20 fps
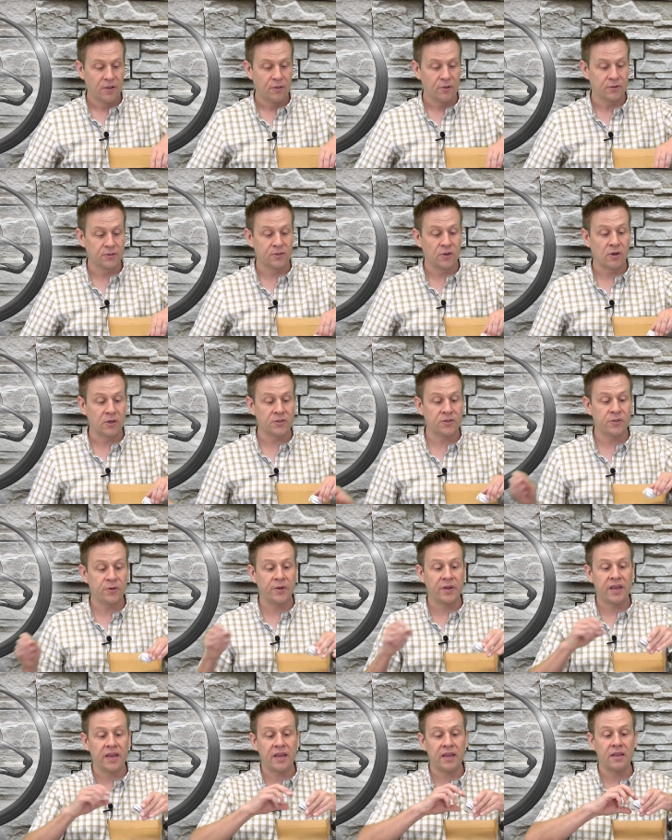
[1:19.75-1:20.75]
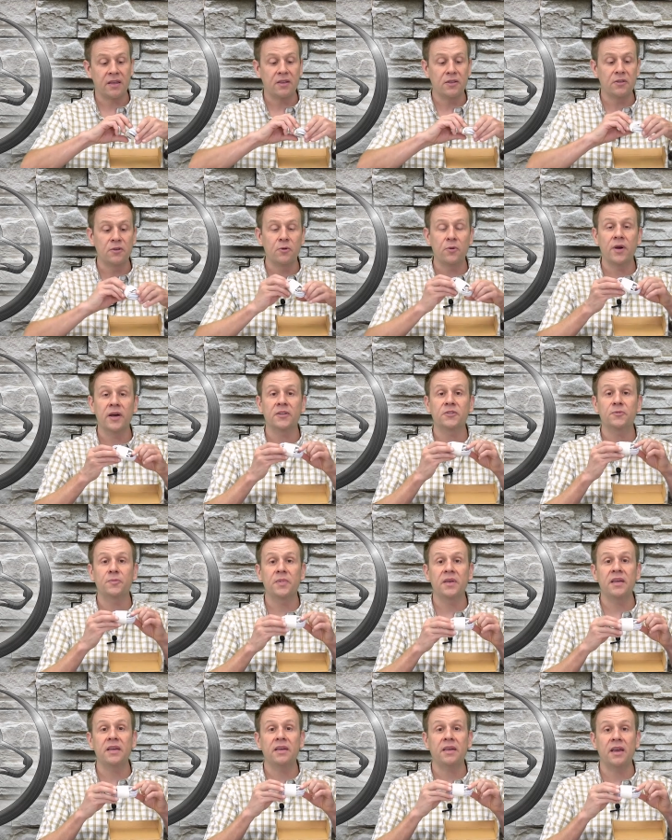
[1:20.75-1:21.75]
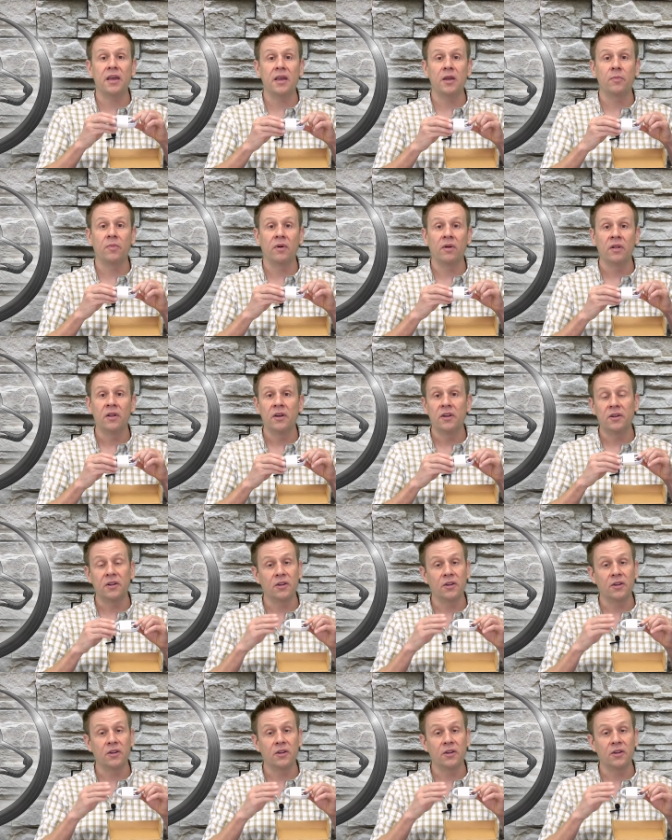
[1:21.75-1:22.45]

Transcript: There's also a USB cable